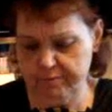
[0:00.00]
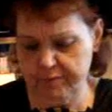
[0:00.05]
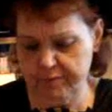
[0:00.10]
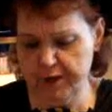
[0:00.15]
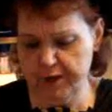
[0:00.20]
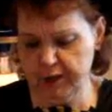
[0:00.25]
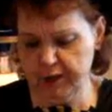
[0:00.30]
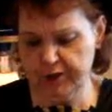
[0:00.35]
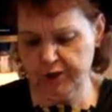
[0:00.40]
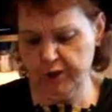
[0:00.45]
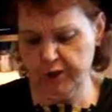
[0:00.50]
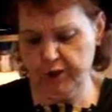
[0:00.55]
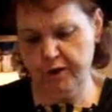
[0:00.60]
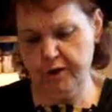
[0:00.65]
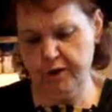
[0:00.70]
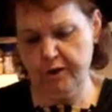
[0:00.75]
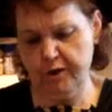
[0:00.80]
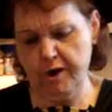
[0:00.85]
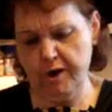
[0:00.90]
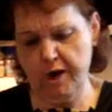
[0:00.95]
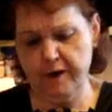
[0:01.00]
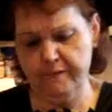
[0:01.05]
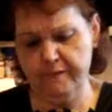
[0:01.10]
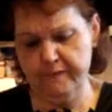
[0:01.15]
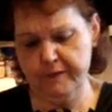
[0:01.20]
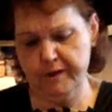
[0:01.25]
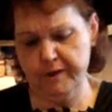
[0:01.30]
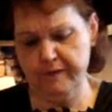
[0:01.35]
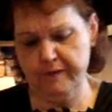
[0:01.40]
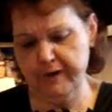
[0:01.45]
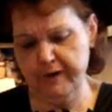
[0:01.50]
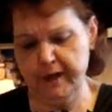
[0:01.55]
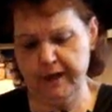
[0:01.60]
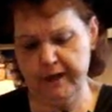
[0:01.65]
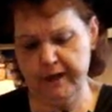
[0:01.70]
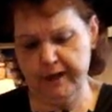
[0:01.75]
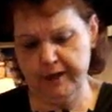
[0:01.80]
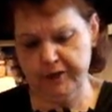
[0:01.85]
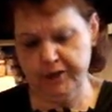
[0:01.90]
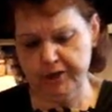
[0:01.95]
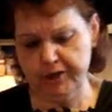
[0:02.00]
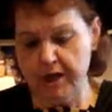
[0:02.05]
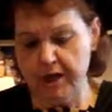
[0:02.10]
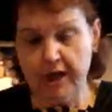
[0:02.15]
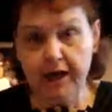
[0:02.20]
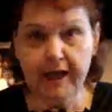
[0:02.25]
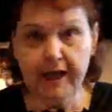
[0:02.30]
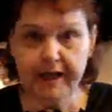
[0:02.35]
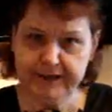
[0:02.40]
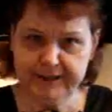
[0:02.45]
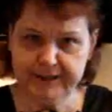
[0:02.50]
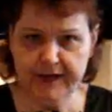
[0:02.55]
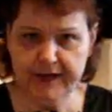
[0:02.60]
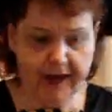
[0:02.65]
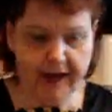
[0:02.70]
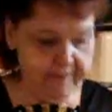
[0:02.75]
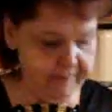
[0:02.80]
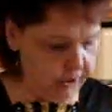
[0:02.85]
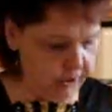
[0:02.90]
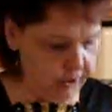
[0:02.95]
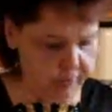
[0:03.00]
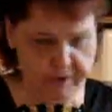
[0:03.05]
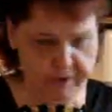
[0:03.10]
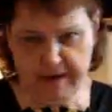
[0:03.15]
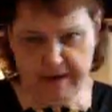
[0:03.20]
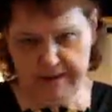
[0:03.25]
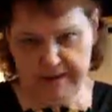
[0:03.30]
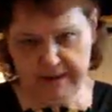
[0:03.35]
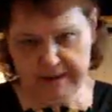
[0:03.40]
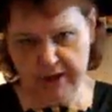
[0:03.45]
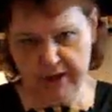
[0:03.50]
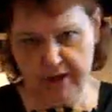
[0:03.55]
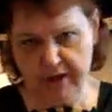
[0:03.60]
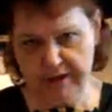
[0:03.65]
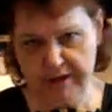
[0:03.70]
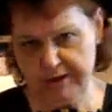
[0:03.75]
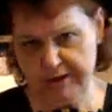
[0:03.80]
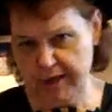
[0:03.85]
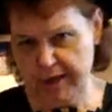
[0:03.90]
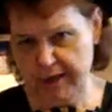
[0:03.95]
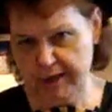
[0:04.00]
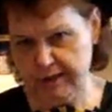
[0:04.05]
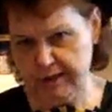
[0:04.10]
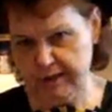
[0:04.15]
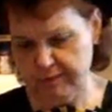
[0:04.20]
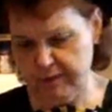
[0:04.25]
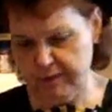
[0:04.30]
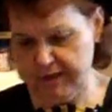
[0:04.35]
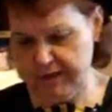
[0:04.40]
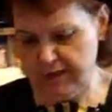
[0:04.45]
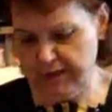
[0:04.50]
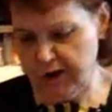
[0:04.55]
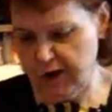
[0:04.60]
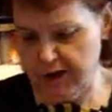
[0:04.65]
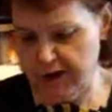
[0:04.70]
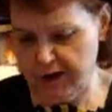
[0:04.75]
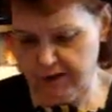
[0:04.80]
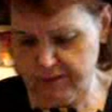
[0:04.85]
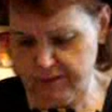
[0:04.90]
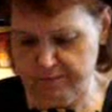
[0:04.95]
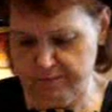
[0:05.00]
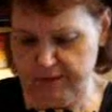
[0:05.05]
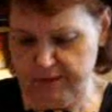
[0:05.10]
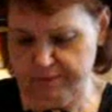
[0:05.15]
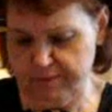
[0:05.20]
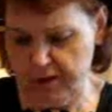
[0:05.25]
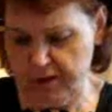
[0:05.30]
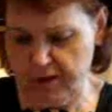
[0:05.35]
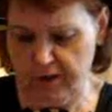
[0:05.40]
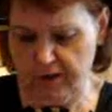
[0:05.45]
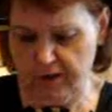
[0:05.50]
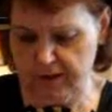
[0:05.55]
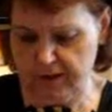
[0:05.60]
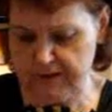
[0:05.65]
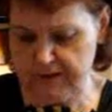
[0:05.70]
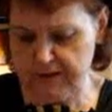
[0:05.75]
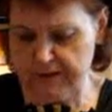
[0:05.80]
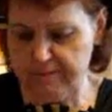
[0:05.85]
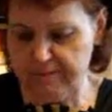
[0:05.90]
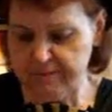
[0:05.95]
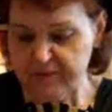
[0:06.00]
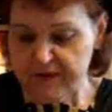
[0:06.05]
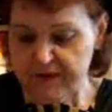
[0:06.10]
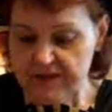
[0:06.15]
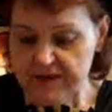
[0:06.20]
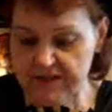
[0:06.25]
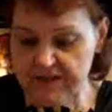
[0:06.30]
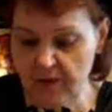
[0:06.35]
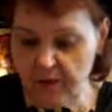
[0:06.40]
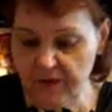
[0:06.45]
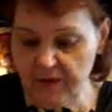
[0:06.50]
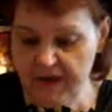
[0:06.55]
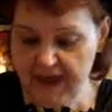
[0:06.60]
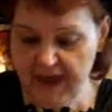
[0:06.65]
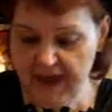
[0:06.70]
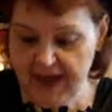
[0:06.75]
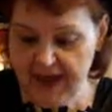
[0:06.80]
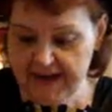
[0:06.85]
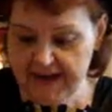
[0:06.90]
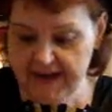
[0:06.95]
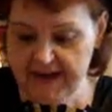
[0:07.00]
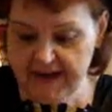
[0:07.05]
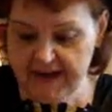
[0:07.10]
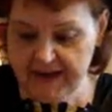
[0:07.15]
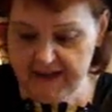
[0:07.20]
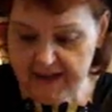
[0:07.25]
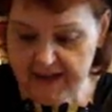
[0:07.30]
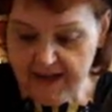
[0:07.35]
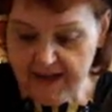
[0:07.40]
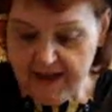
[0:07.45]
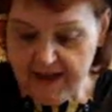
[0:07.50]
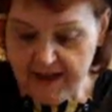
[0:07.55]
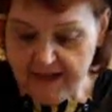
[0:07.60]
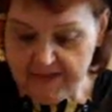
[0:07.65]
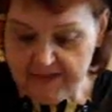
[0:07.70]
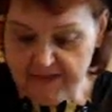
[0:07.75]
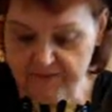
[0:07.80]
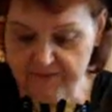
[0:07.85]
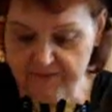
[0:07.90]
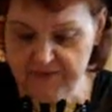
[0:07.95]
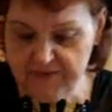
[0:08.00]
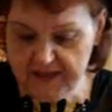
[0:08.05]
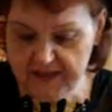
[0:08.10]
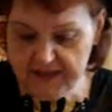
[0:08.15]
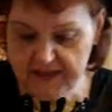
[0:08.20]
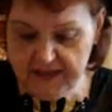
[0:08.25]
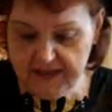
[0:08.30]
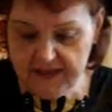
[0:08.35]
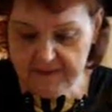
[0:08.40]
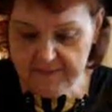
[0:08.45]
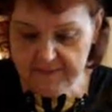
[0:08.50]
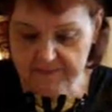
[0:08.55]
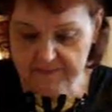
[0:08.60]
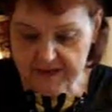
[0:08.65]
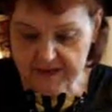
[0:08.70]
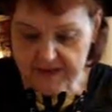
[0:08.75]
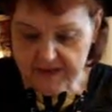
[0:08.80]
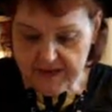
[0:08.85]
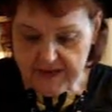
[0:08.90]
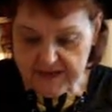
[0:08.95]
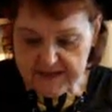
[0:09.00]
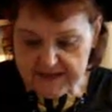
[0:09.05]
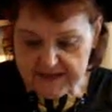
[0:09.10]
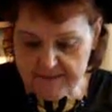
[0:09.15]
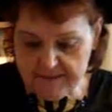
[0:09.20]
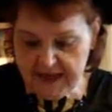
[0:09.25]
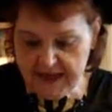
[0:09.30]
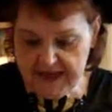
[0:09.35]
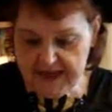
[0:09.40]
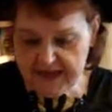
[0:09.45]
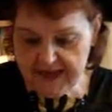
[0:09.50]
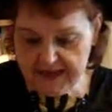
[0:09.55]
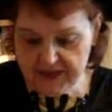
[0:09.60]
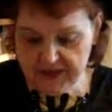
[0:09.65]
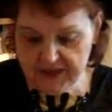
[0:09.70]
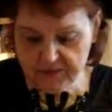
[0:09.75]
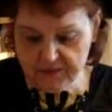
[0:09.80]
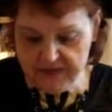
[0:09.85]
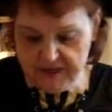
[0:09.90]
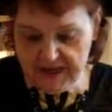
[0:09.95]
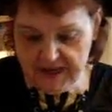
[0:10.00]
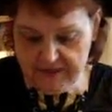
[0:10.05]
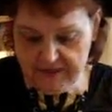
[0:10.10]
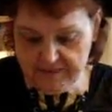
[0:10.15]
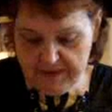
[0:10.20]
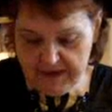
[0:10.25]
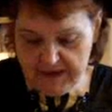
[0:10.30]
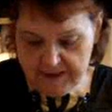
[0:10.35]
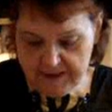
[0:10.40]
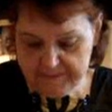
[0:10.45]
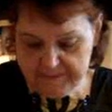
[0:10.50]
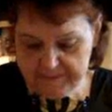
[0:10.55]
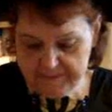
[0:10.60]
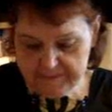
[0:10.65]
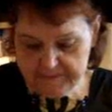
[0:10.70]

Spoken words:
pillager of the village likes to have a creamy sauce, yes, with his hot meatballs. So we add in the Philly to make it creamy.